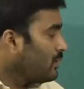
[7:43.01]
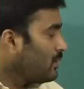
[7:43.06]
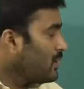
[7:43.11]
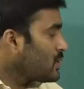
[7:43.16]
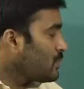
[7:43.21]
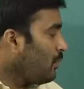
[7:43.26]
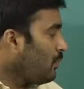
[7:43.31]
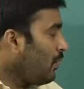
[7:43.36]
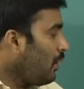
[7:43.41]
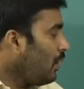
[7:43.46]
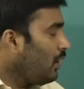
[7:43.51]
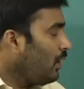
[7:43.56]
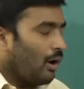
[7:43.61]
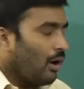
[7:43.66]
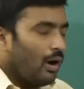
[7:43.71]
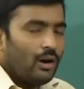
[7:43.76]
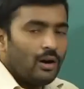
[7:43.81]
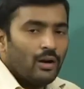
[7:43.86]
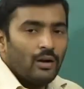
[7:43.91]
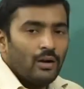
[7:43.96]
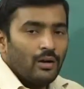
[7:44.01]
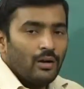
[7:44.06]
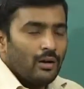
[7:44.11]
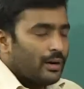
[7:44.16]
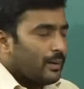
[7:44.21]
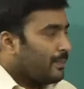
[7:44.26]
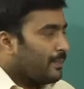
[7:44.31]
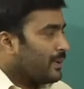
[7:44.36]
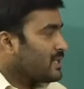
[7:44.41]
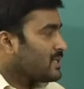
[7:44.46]
The small r
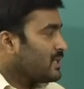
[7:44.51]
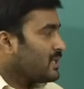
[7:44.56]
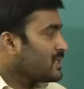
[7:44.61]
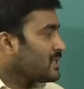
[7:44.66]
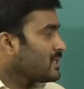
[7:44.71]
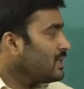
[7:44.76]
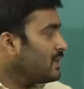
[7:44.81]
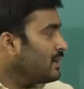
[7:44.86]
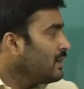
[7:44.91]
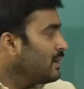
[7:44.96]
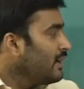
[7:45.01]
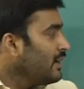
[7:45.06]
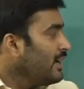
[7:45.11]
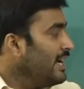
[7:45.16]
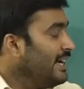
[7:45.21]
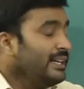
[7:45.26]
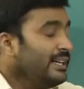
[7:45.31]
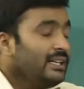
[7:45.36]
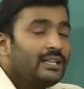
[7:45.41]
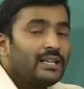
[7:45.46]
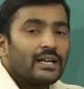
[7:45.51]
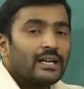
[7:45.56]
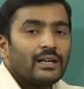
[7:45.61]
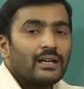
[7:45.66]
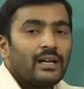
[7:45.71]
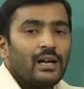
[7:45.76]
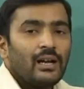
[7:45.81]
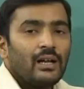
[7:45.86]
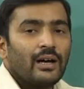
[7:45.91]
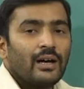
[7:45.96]
represents the
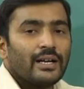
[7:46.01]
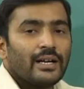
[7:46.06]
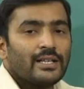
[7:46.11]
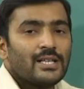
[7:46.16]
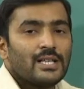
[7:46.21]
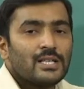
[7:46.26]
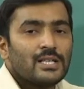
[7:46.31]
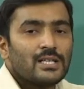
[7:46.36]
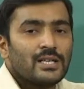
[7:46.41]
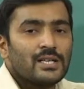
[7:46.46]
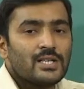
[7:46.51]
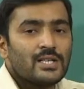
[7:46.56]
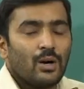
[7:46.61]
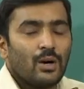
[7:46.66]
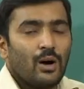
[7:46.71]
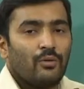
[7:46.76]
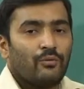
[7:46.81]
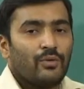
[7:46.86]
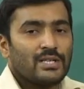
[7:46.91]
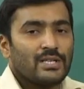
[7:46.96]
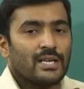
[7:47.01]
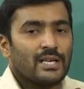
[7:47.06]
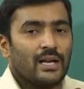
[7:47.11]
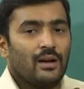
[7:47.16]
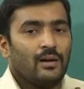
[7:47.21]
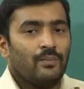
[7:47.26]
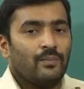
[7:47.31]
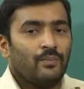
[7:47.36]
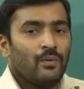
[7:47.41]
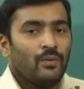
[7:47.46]
internal resistance of a
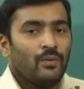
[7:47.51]
cell.